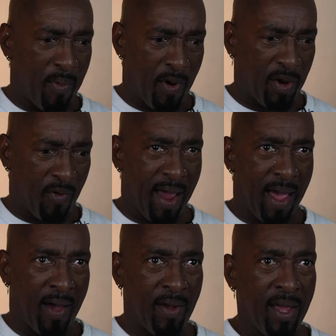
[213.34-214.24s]
boy on the
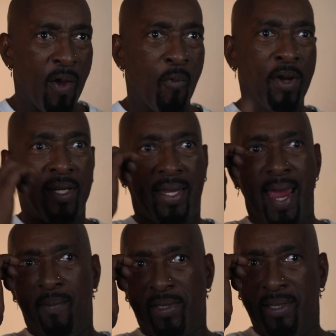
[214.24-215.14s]
ground with the
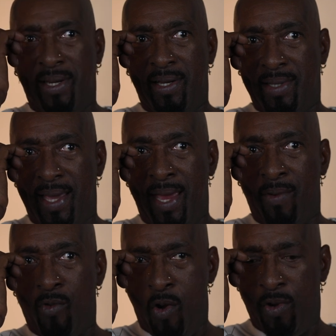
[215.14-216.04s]
camera still in his
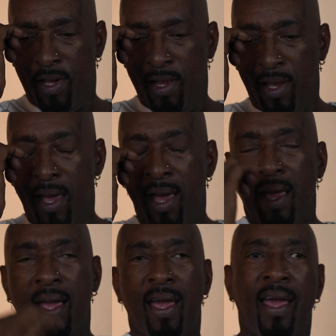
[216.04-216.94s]
hand rolling.
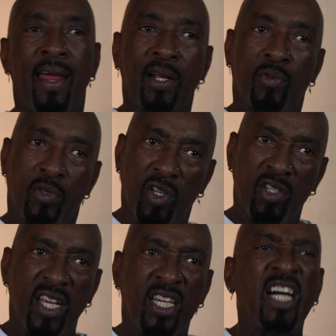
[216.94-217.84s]
And that's when Suge
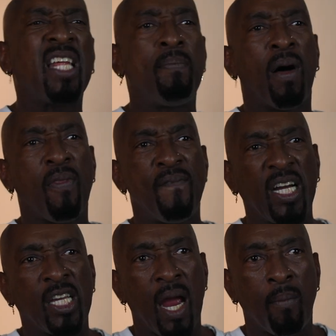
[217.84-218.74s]
said, cut that
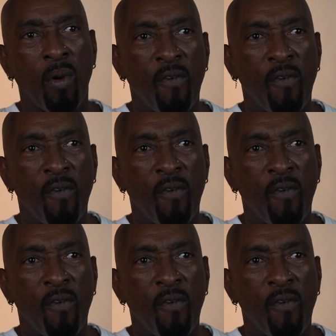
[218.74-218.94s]
motherfucking camera